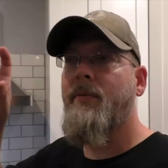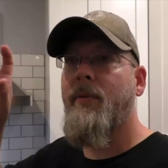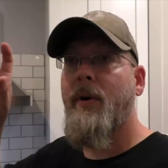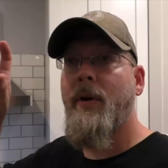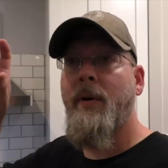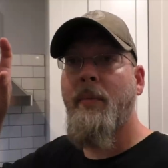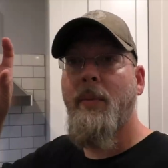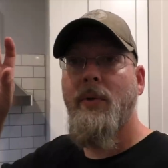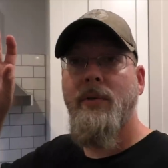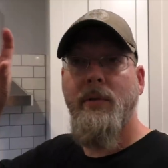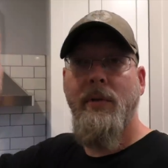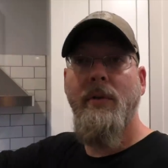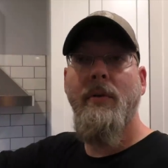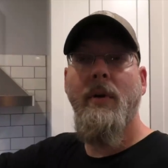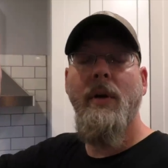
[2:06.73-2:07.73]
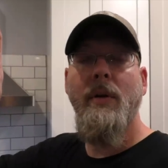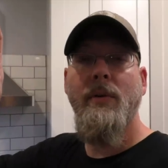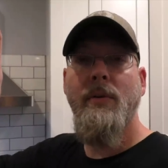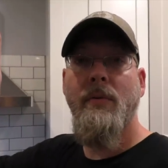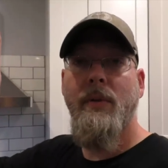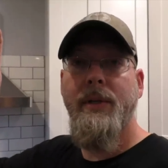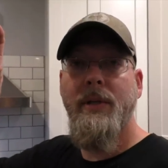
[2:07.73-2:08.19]
from
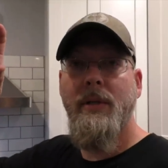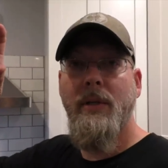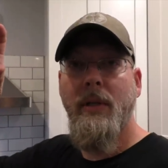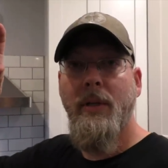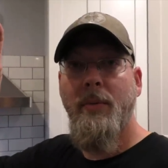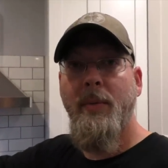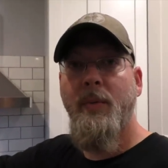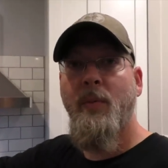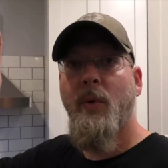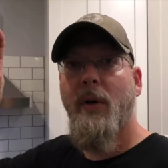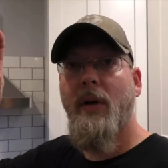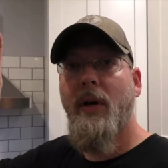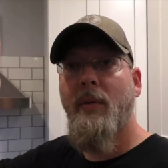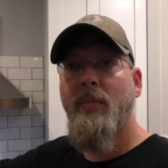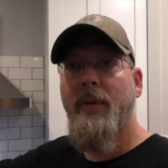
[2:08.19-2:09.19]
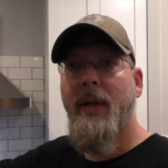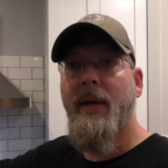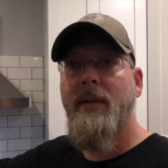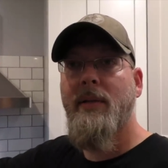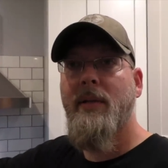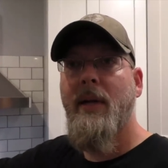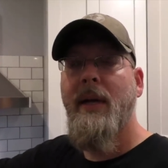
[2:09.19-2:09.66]
sucrose, which is a little bit more
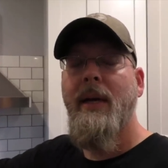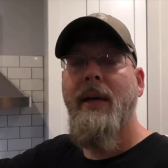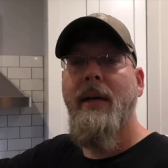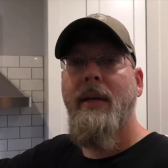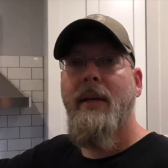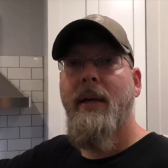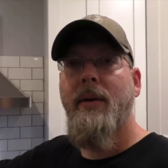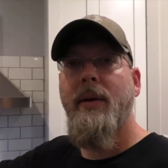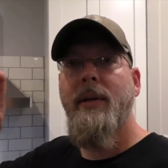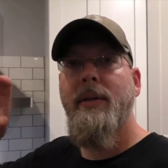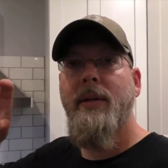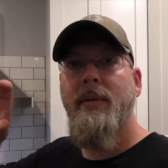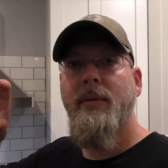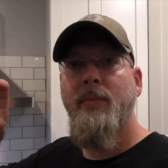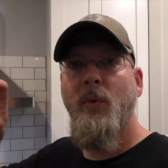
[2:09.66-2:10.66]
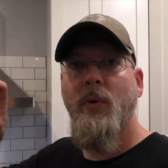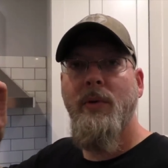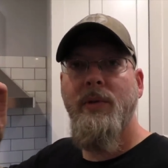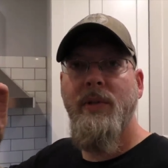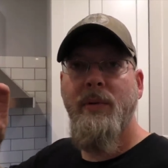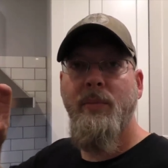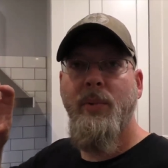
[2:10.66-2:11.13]
complex, down into the more
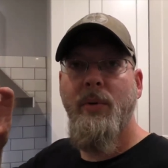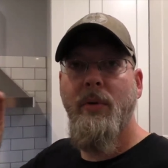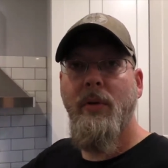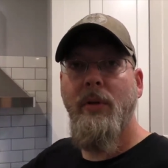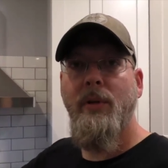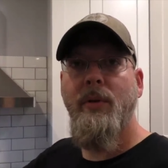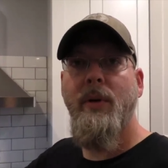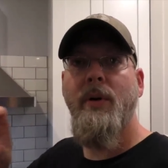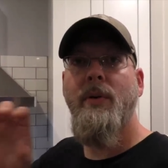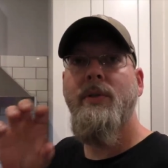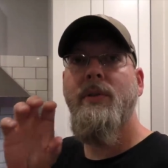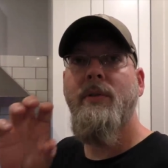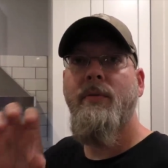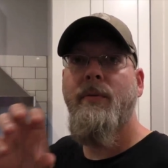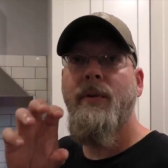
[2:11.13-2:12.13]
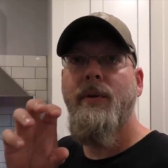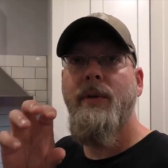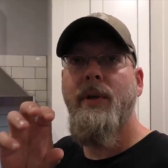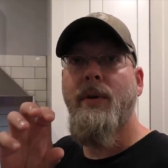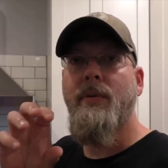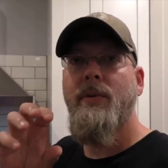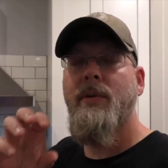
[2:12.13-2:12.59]
simple glucose and
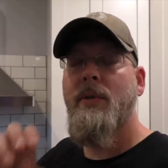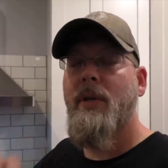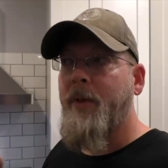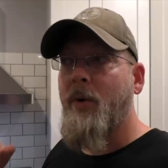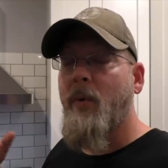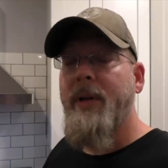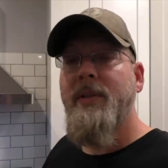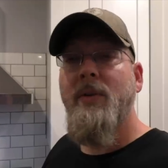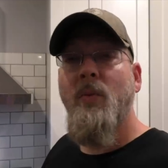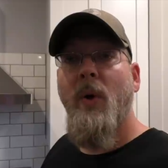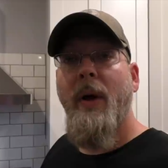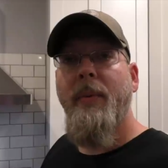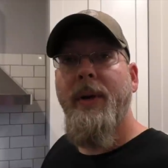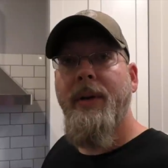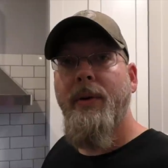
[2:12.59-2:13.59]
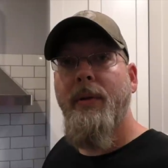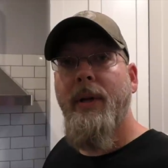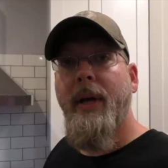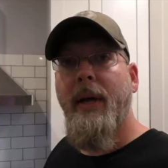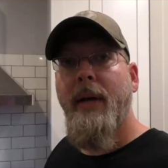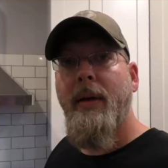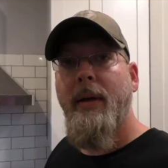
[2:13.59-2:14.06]
fructose. The reason why we do
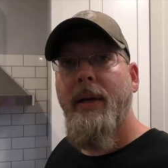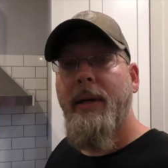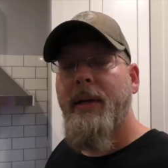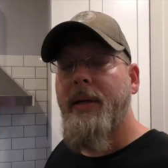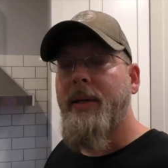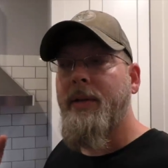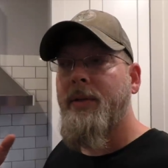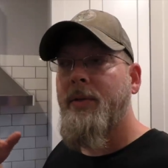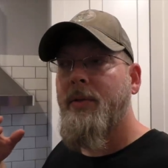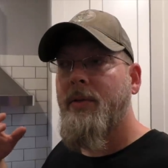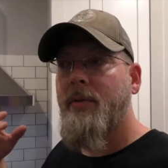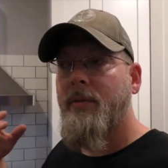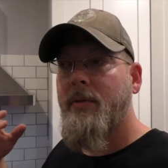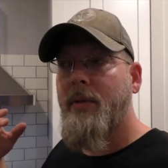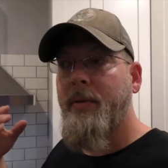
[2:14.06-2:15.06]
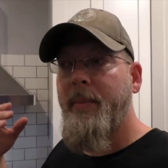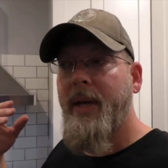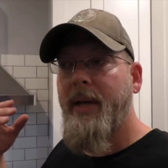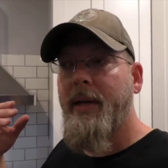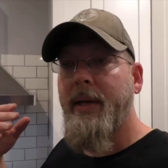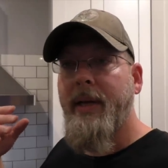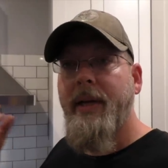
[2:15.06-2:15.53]
that is to
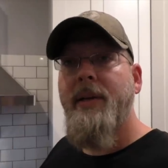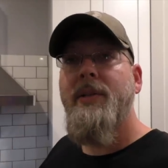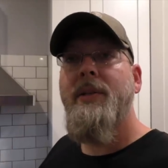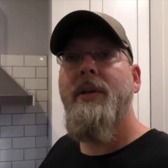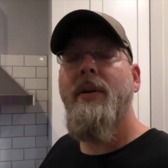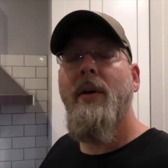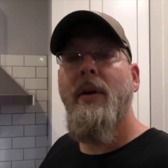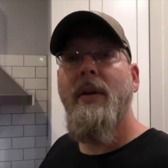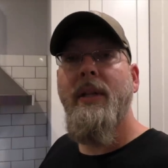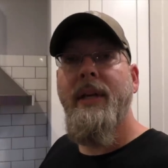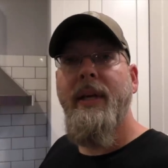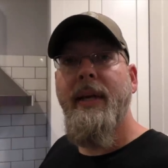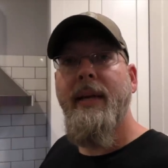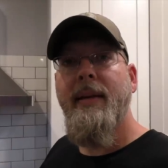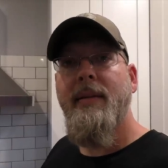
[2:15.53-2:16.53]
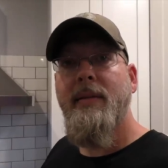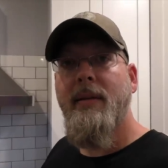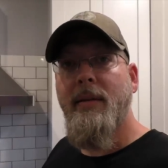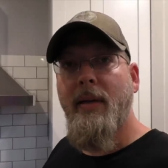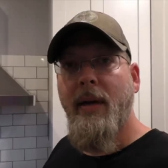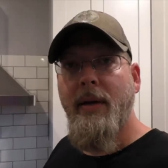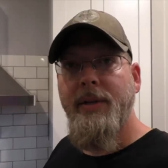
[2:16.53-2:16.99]
make it easier on the yeast to
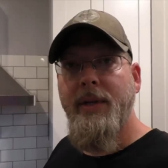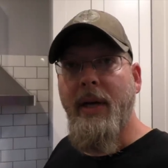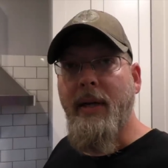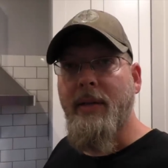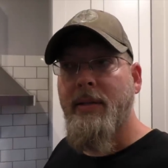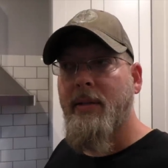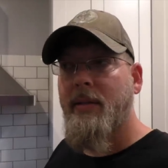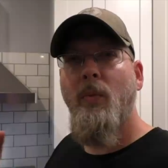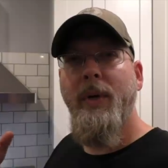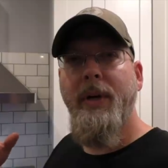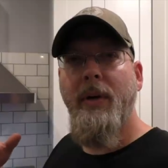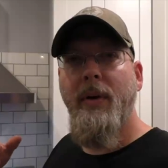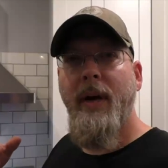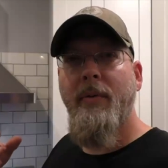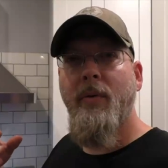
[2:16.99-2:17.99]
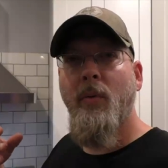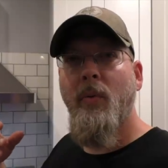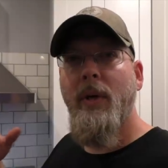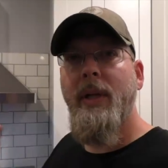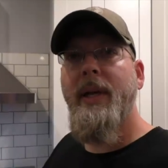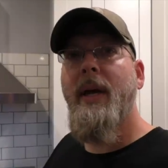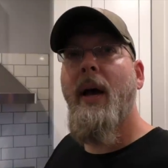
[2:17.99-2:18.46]
digest. When you have a
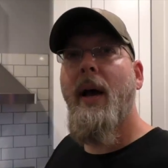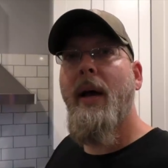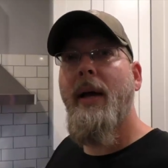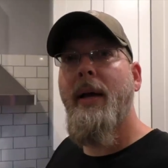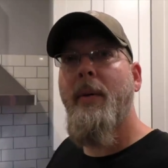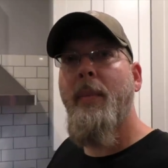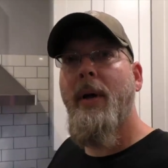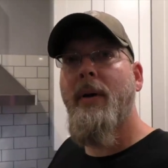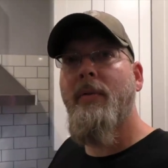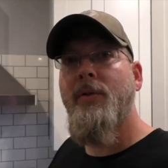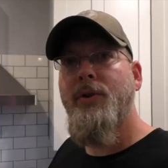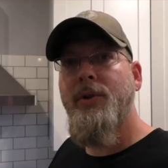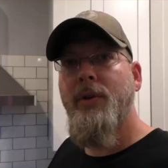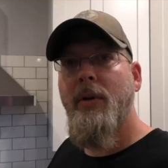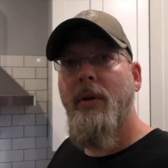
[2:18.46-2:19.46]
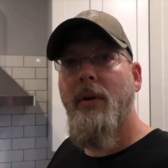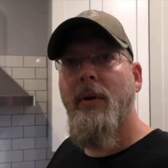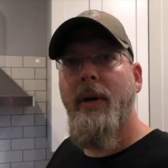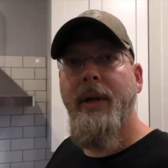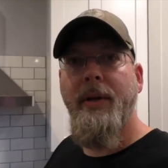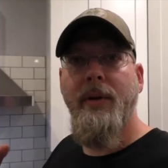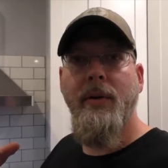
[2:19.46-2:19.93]
really high amount of sugar
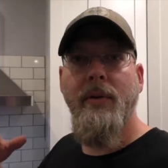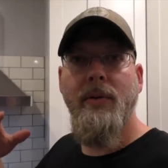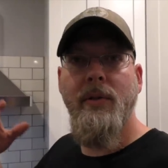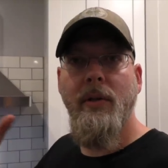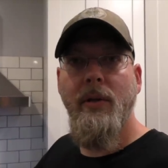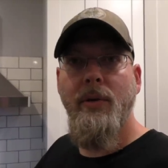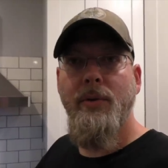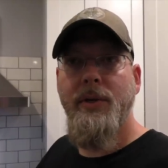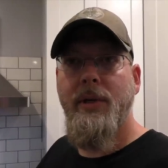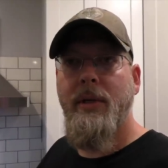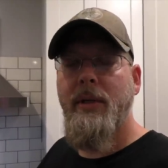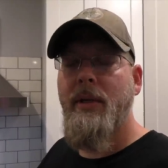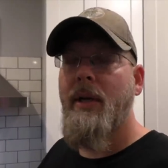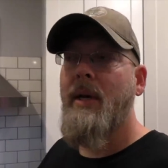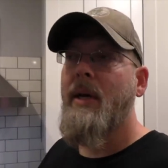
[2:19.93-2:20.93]
in your solution,